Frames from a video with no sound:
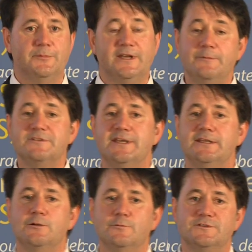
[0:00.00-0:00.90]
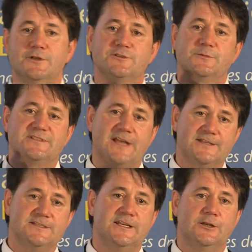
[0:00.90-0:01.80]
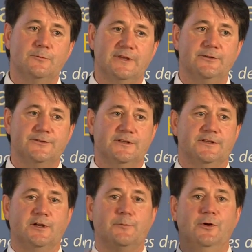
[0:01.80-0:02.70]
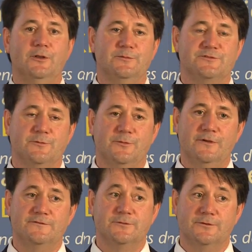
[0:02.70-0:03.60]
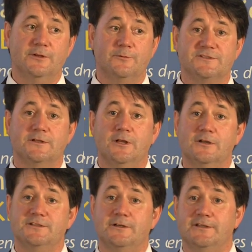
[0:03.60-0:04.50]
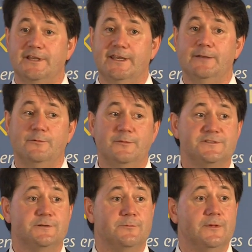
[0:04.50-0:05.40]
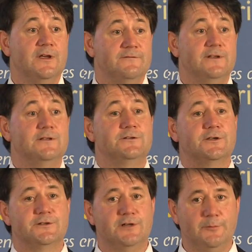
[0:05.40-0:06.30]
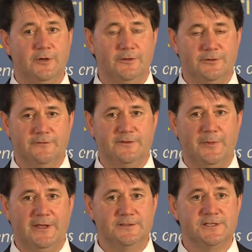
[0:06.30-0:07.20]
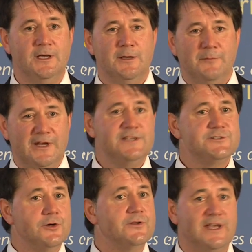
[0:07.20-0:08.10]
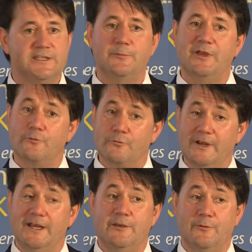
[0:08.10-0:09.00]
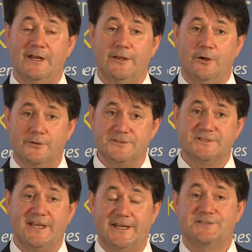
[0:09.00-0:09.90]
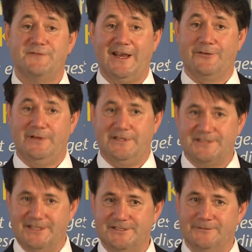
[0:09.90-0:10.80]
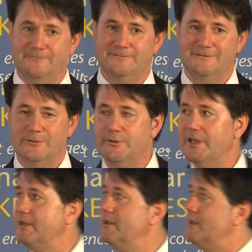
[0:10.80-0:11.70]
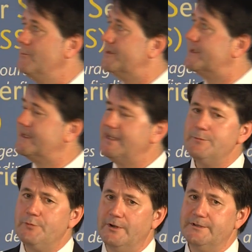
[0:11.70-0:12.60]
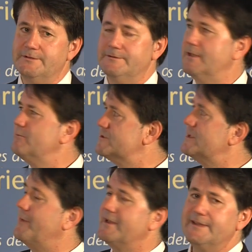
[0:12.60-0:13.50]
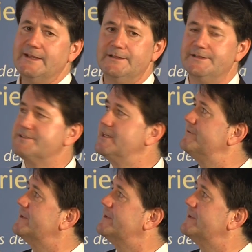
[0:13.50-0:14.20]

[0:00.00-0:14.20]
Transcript: But he was saying that it was not substantially complete until the tarpaulin was removed. So, in other words, the clock started ticking when Mr. Fidler took the tarpaulin off the bales. Many saw that to be a really, really unsatisfactory decision. Okay, but the key point that wasn't a big deal in itself.